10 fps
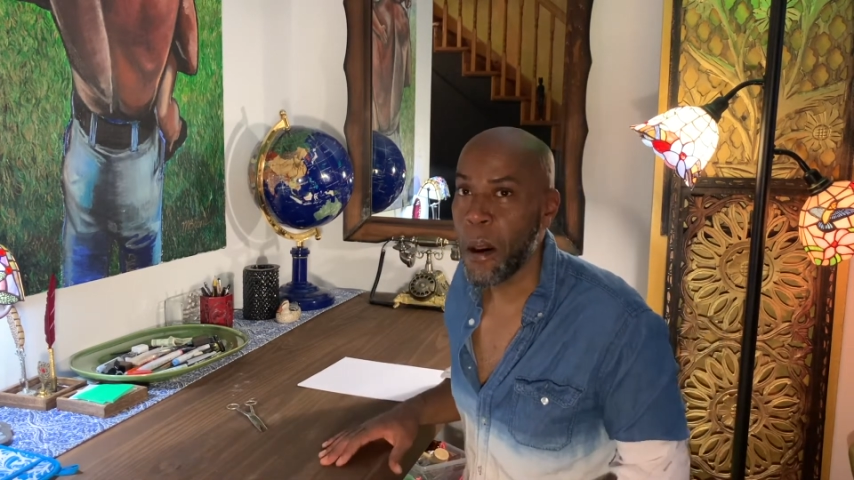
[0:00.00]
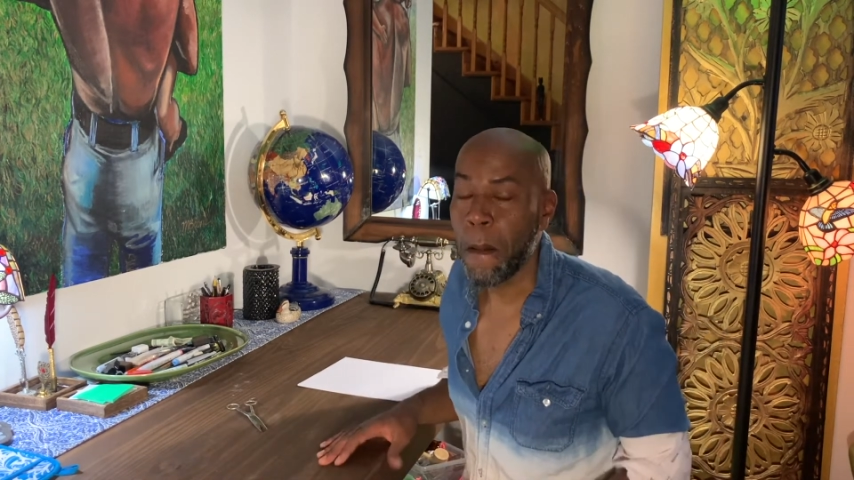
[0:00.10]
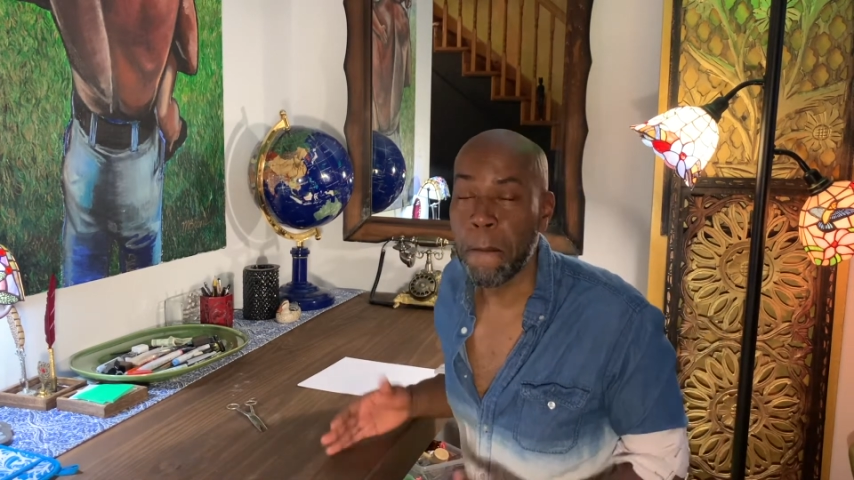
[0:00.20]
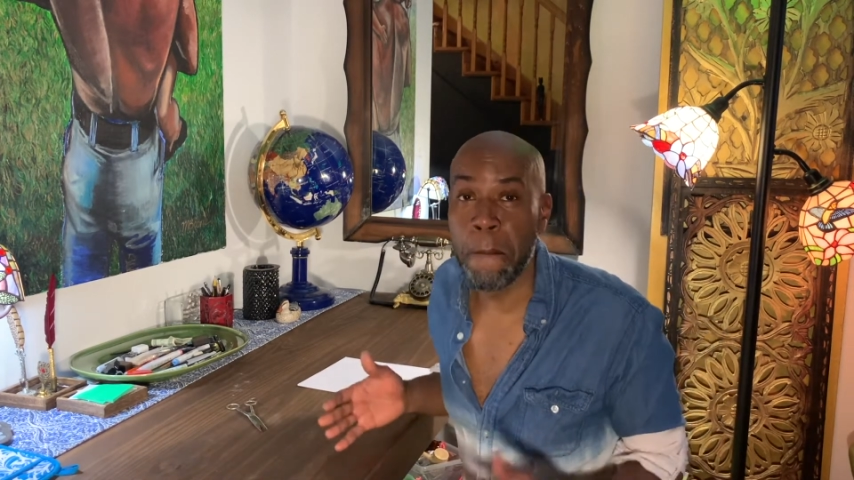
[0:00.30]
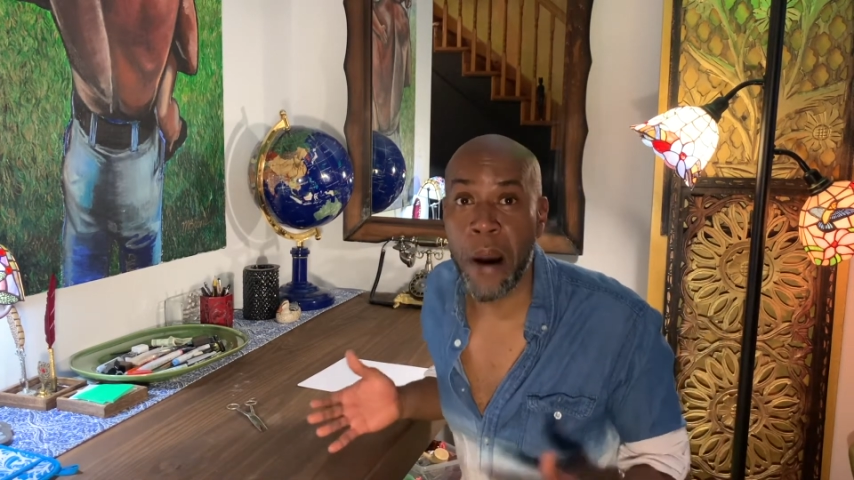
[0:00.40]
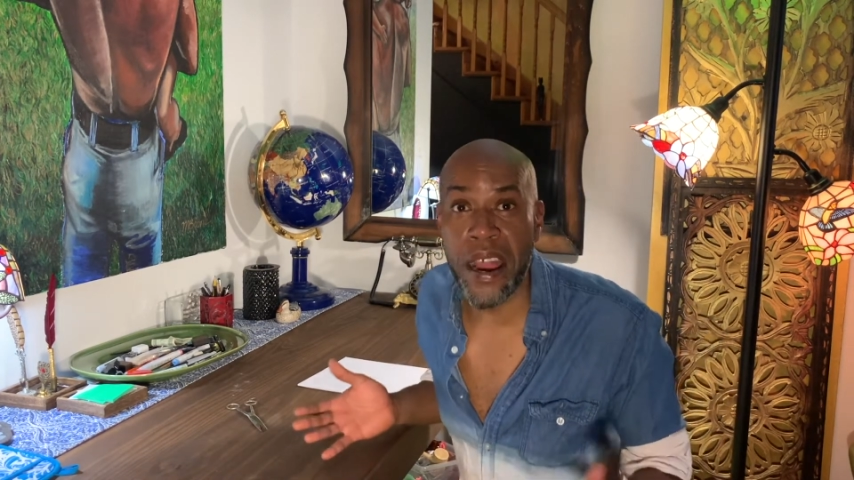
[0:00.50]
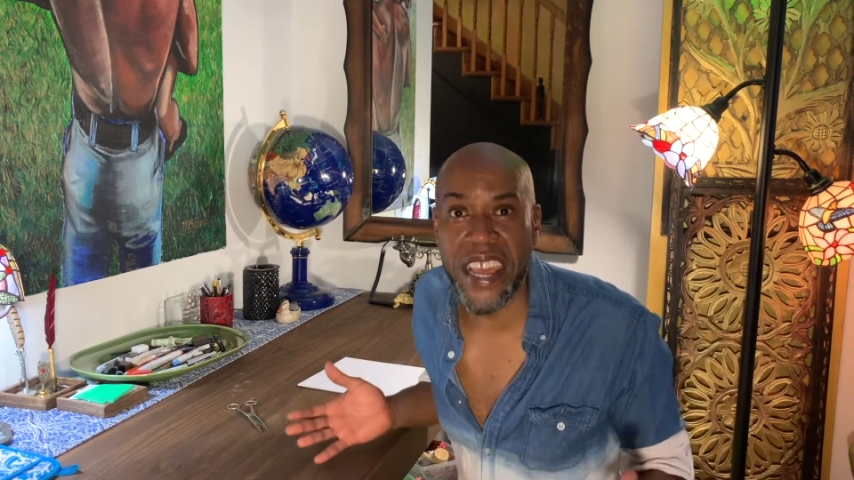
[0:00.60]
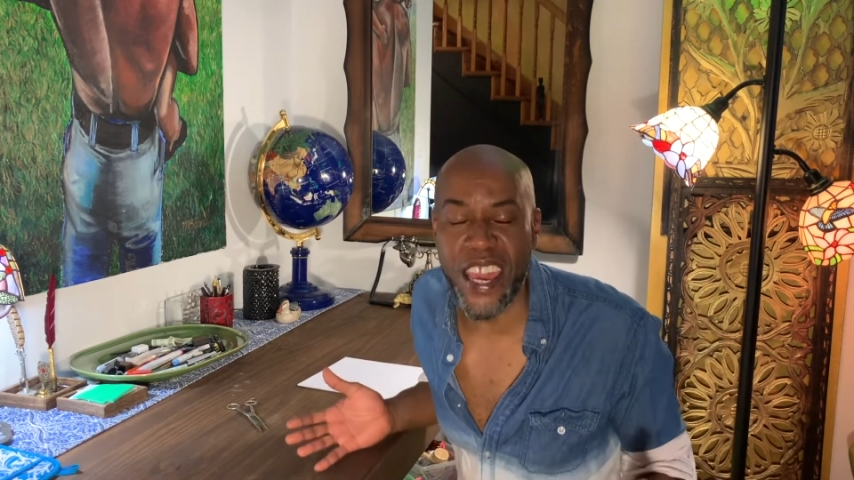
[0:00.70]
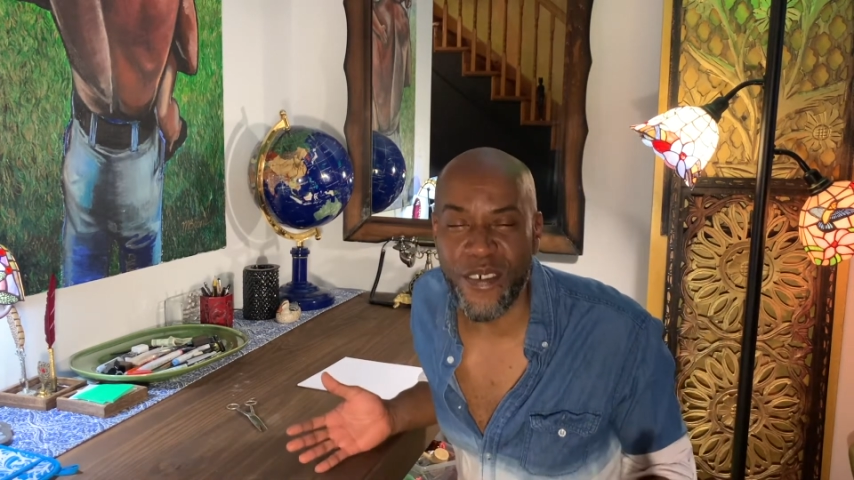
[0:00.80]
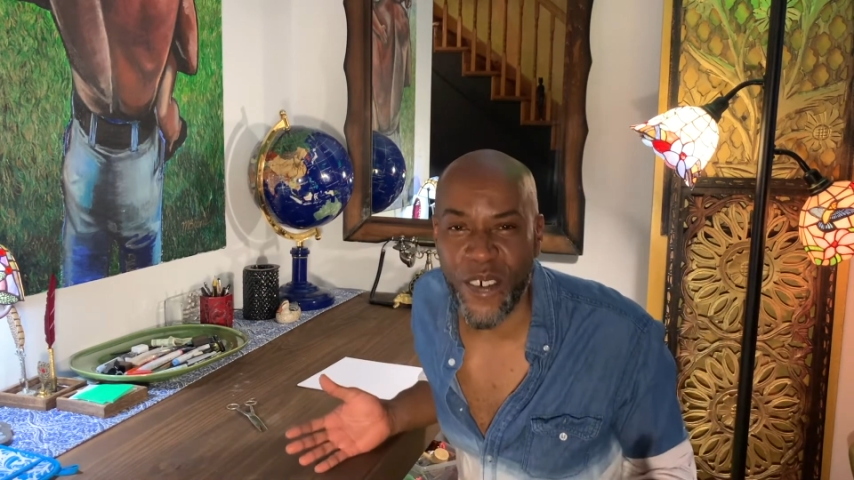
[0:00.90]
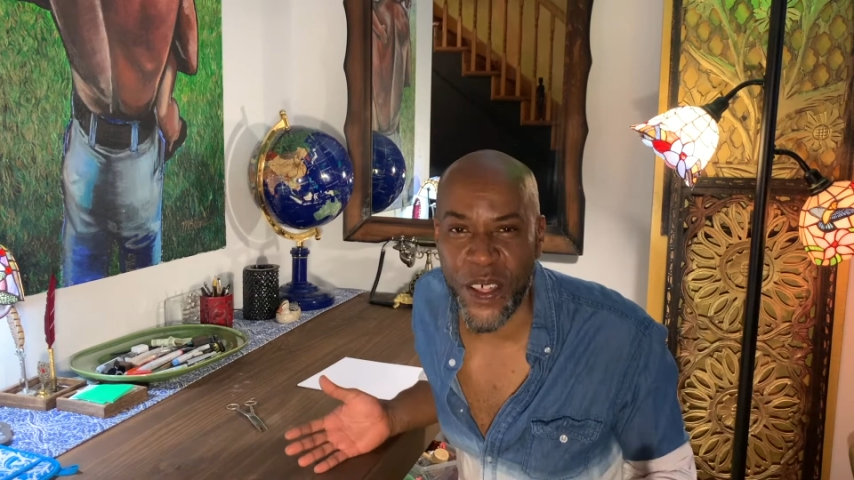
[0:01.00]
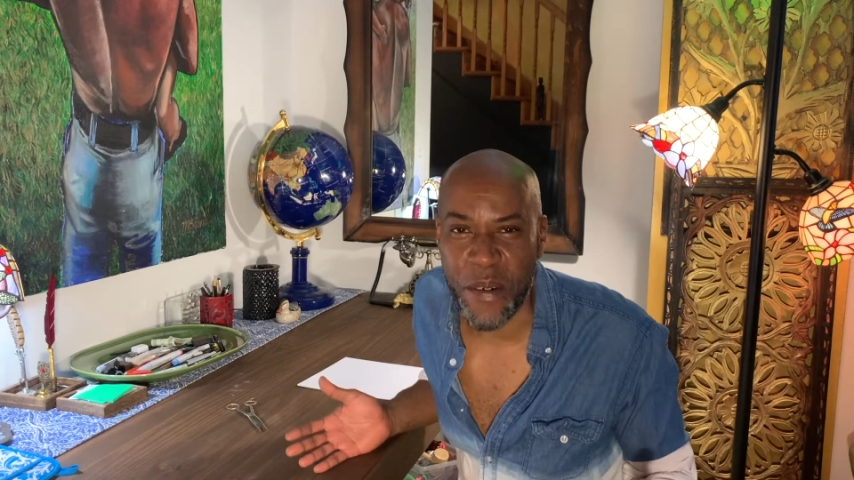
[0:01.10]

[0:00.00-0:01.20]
Money for the